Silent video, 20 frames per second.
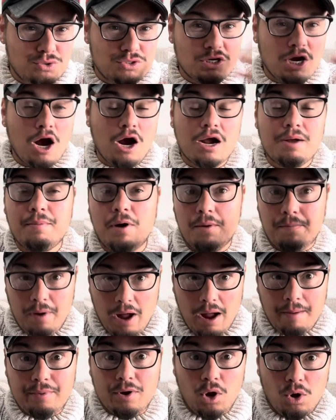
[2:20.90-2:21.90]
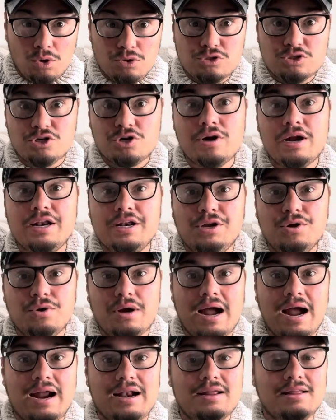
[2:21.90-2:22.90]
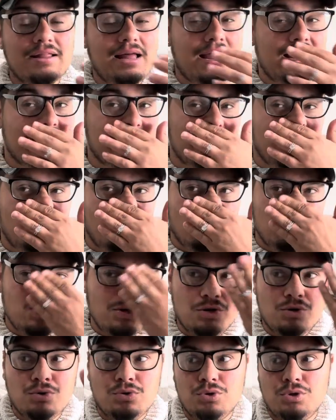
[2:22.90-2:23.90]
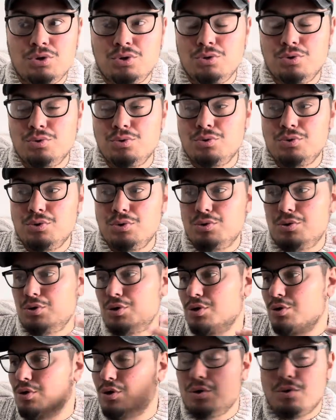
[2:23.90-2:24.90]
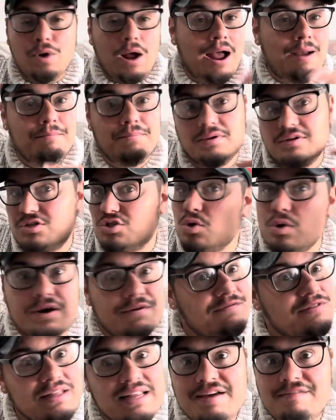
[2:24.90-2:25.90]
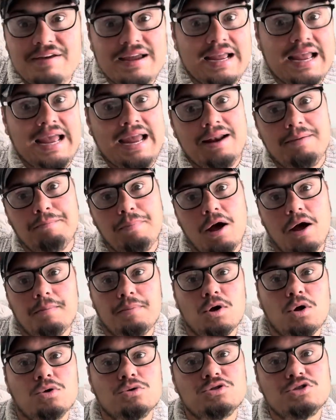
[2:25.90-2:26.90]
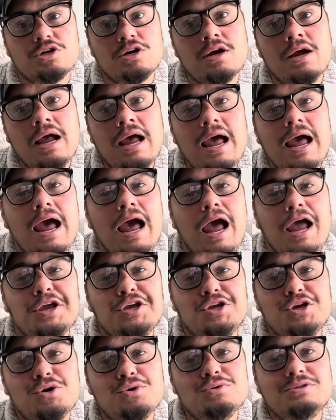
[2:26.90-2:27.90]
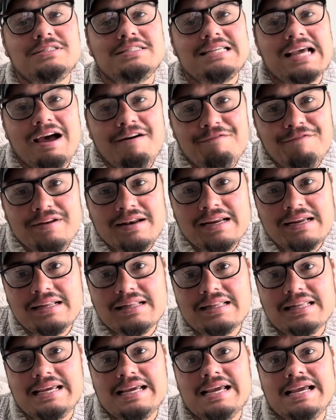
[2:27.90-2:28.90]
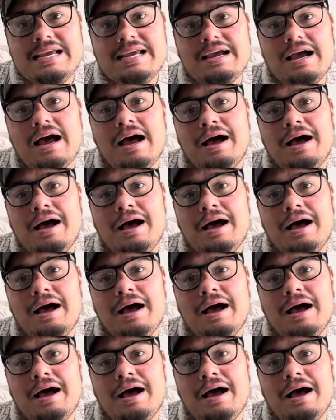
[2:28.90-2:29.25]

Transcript: talk about pop culture and you kind of like, you know, you know, I'm sort of living in pop culture, you definitely